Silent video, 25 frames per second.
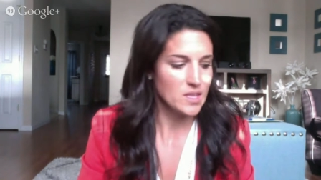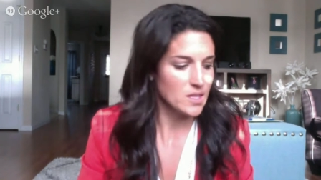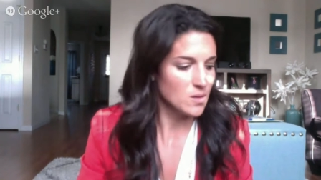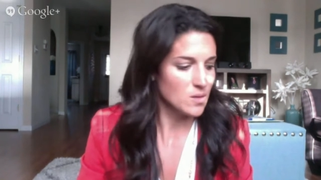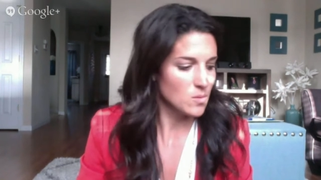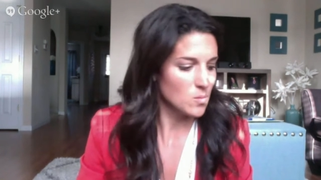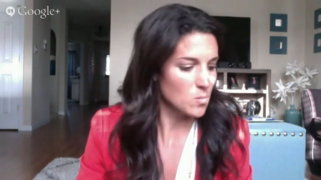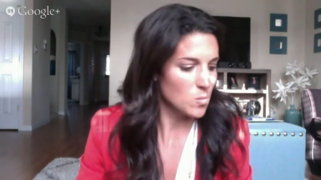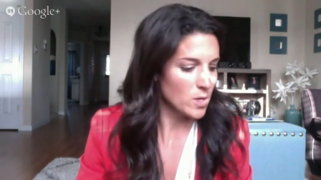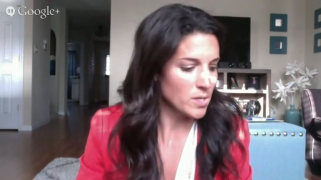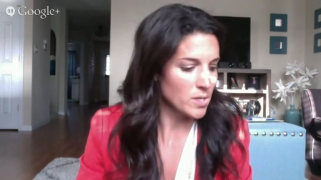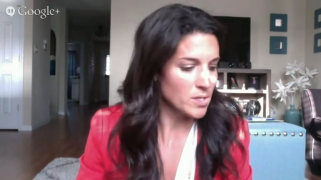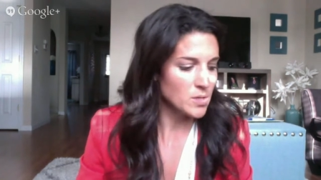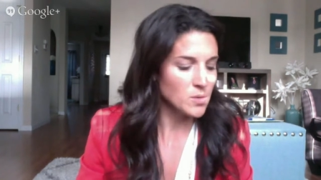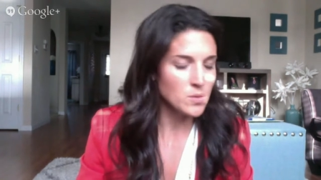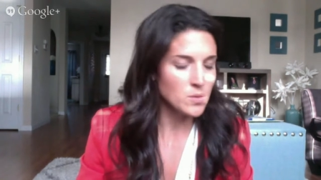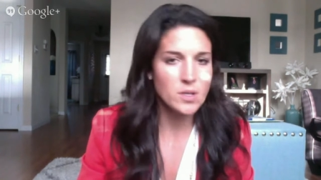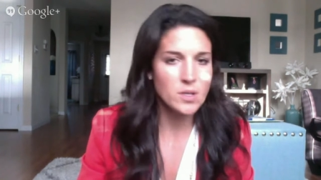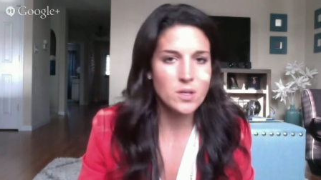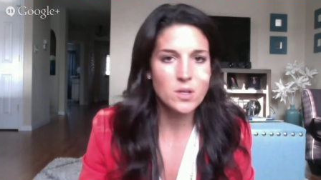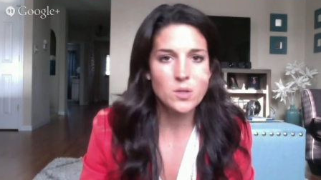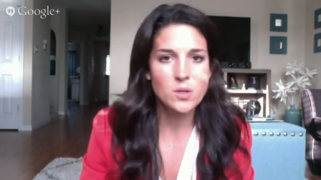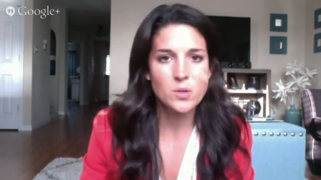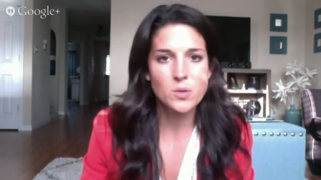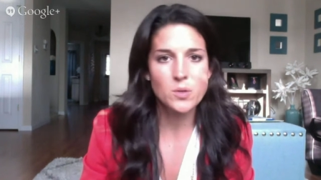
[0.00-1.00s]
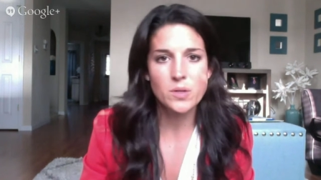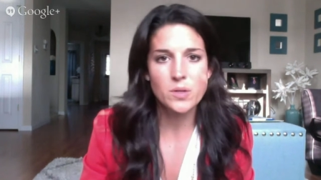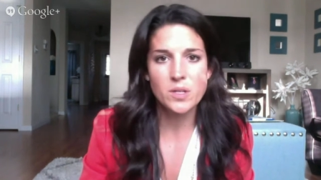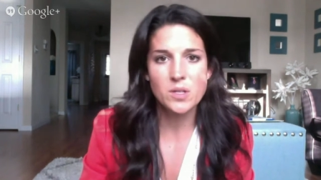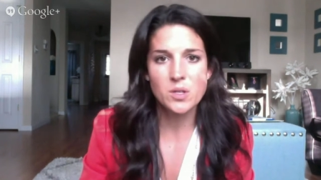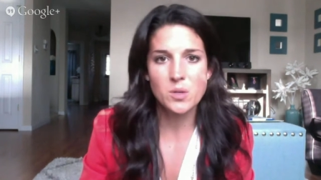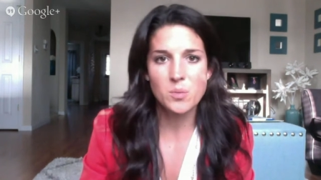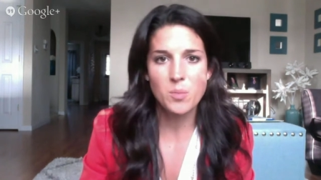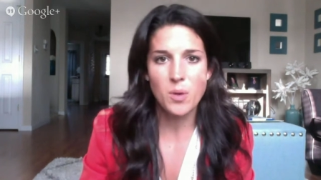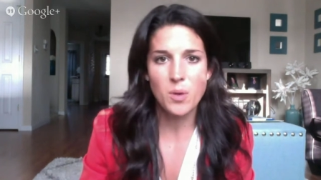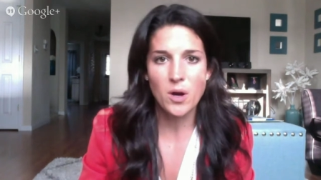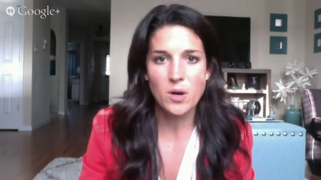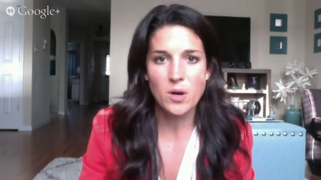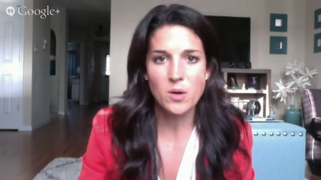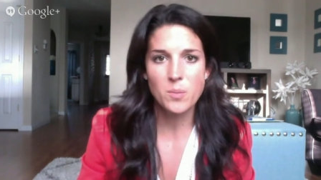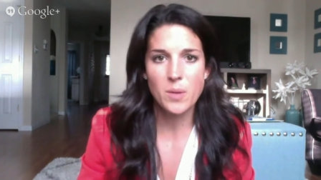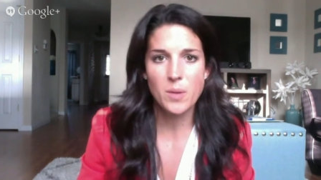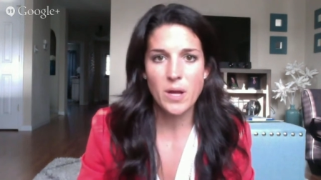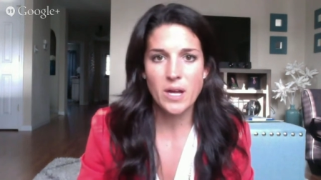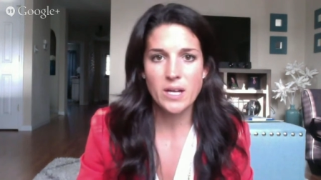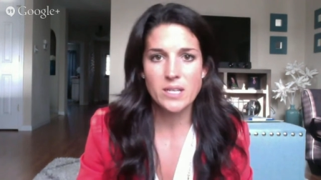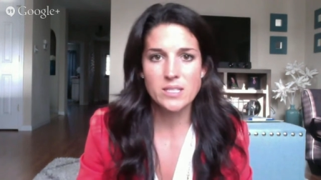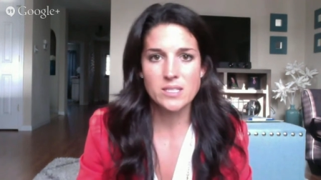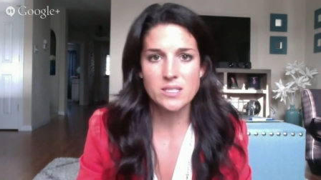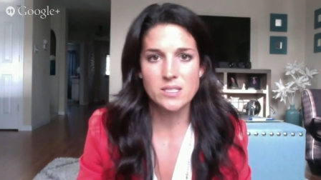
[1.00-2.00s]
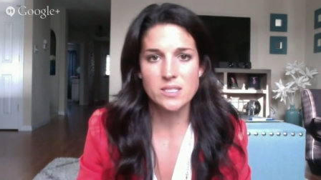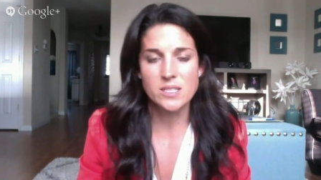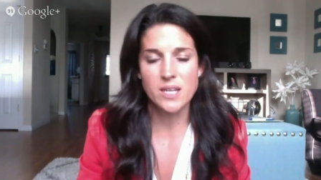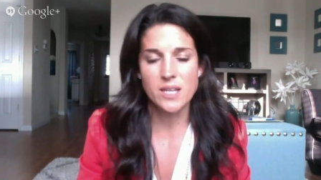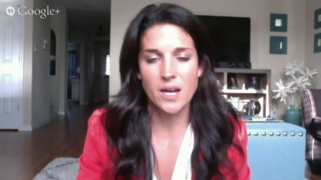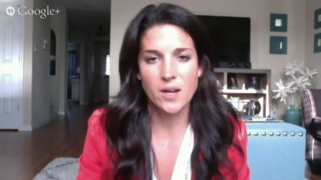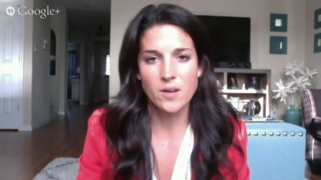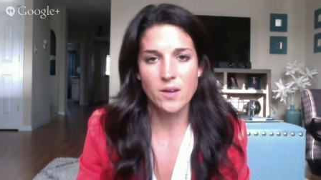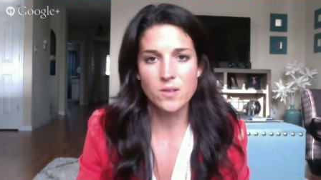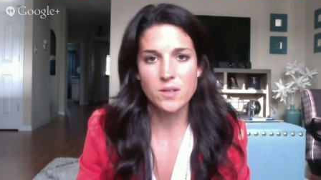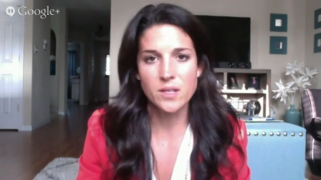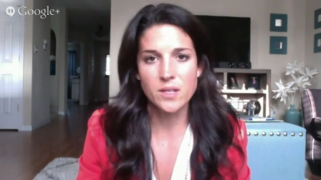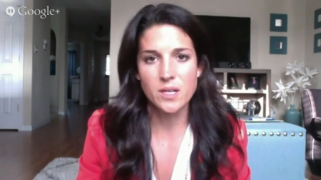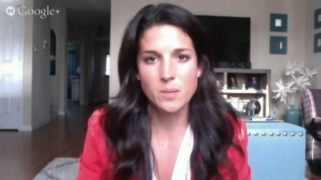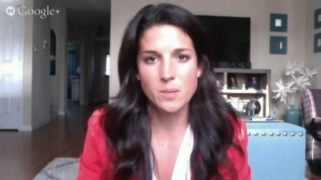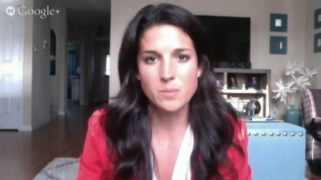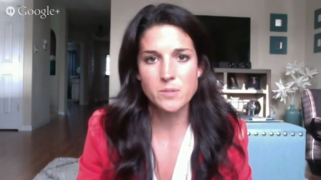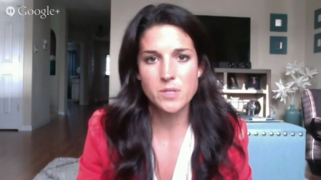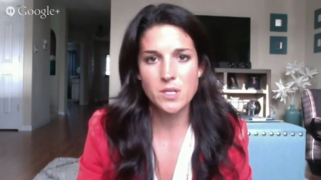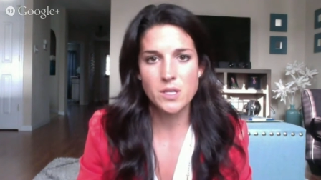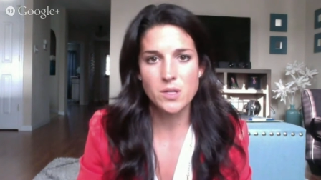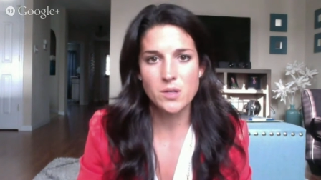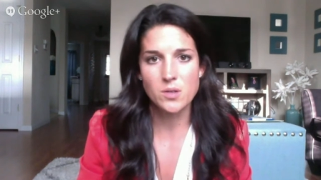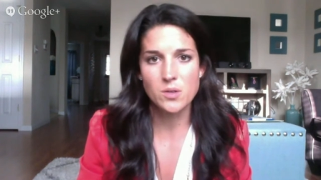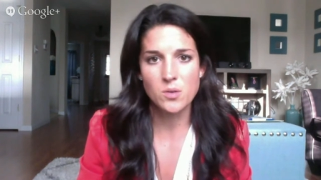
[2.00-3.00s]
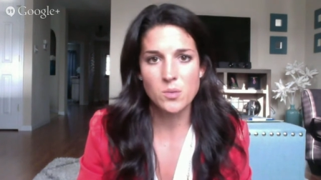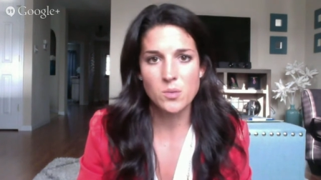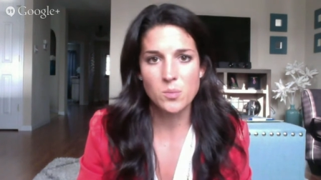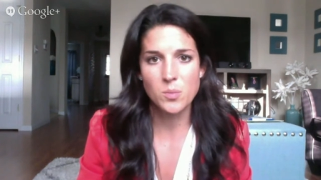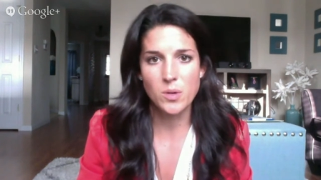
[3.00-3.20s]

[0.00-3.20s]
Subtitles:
What you include in your borrow bag is entirely up to you,